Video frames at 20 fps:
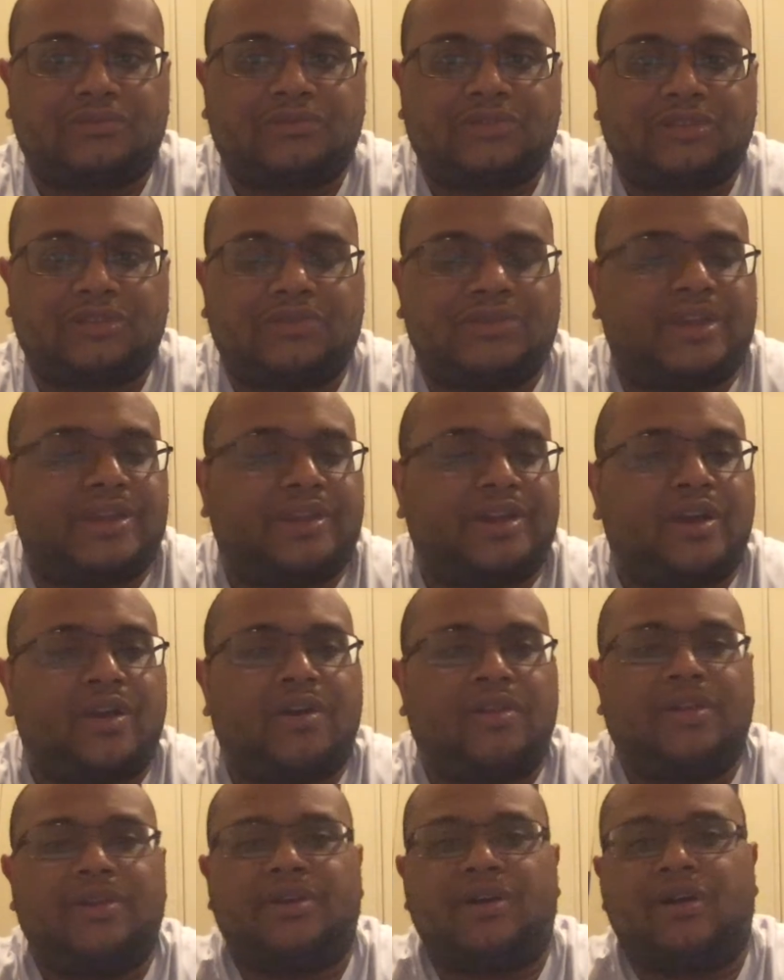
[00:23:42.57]
They
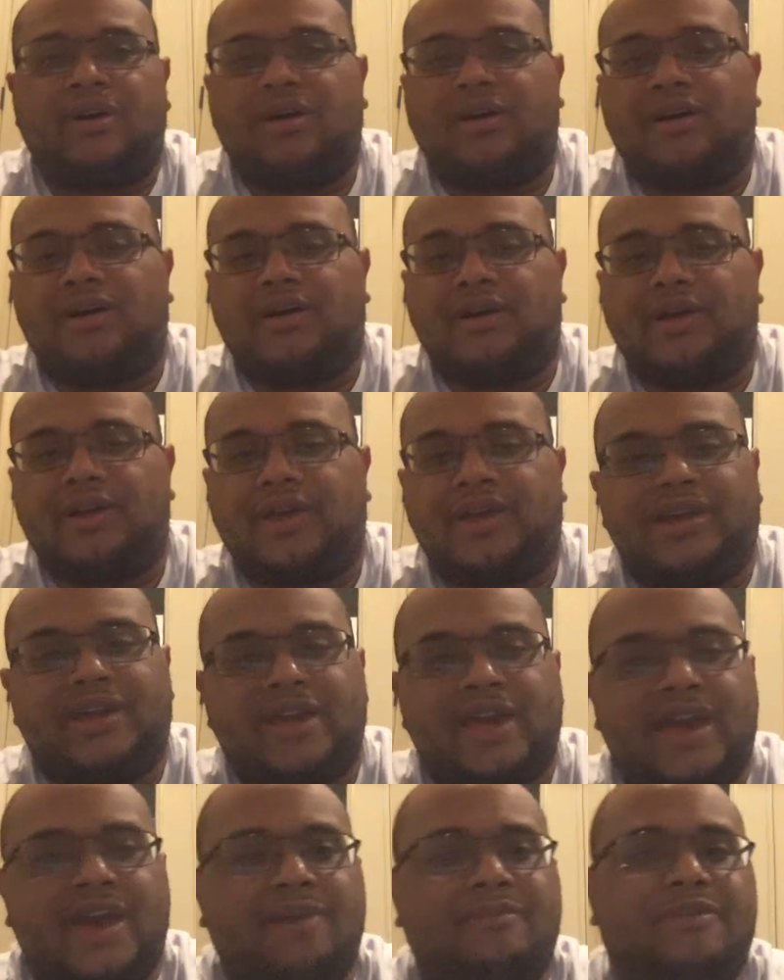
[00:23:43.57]
call it in
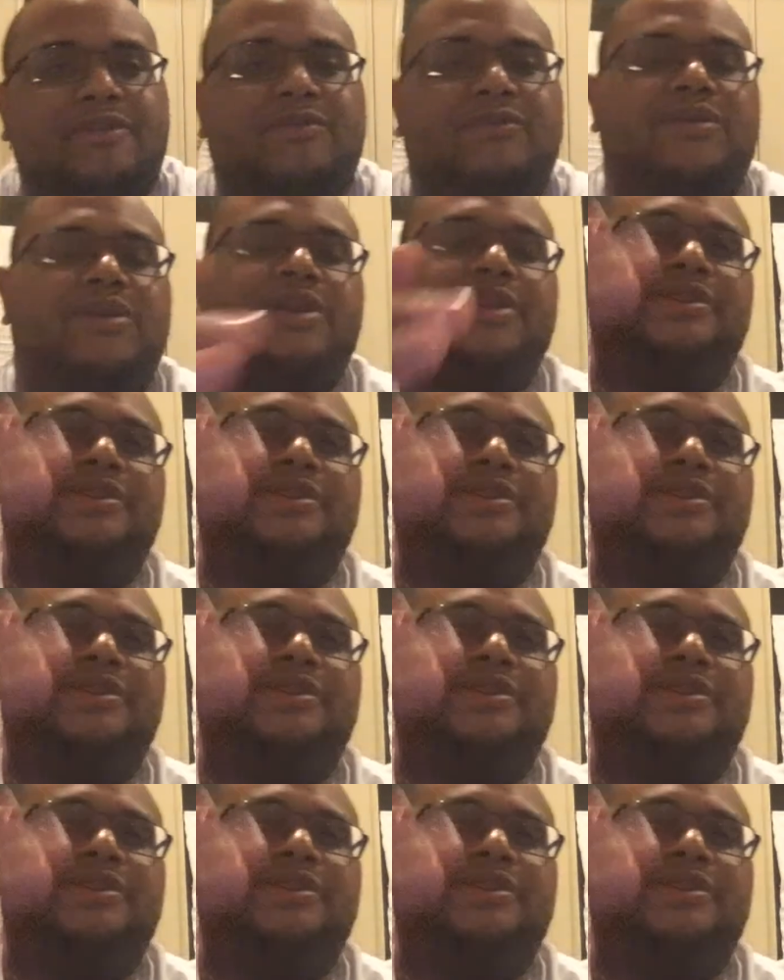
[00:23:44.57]
camera when